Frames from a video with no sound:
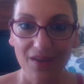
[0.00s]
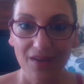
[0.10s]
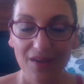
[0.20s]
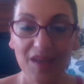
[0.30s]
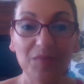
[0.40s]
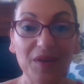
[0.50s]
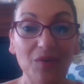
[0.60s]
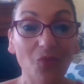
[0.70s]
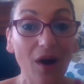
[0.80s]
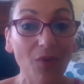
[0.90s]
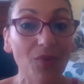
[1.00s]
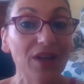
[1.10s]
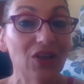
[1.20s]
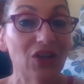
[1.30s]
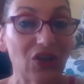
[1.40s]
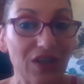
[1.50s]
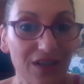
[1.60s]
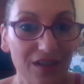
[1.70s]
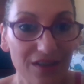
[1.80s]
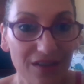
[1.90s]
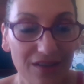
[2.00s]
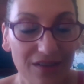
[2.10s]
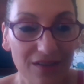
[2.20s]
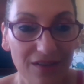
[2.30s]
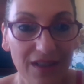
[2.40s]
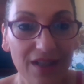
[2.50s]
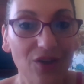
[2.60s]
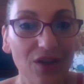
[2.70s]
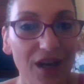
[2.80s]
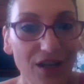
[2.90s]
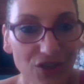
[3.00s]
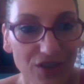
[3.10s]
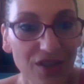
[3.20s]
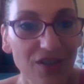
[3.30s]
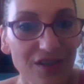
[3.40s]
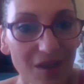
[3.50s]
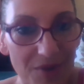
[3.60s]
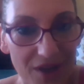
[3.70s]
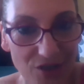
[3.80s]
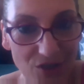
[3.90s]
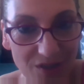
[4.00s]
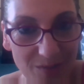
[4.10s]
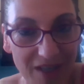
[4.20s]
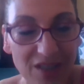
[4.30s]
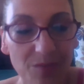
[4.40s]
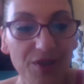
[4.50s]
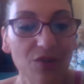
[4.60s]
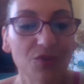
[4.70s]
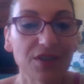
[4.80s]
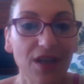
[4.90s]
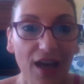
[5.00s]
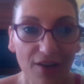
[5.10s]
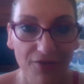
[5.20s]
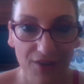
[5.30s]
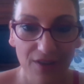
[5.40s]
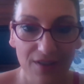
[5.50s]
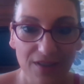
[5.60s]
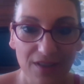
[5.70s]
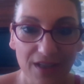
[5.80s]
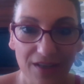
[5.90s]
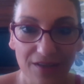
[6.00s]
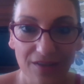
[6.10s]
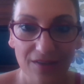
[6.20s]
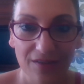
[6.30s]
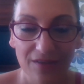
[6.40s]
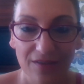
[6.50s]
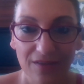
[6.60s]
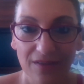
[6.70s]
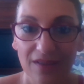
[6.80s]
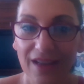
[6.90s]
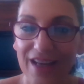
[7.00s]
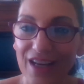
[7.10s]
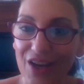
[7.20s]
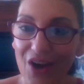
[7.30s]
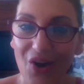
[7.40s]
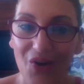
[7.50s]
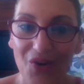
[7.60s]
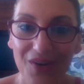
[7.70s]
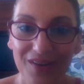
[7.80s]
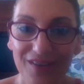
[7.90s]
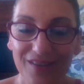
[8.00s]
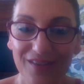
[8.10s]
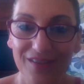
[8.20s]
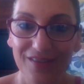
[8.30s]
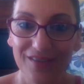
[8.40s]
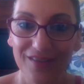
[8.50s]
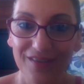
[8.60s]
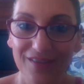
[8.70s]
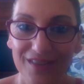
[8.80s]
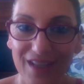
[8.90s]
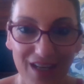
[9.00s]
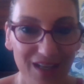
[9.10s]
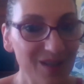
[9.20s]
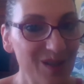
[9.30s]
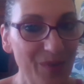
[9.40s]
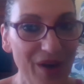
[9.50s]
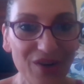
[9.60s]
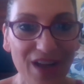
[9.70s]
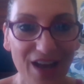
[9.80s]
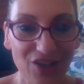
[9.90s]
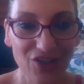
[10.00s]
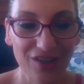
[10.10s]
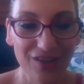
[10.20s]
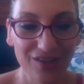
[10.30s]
keeping what we learned in our conscious and subconscious mind to be used effortlessly, letting go, taking inspired action,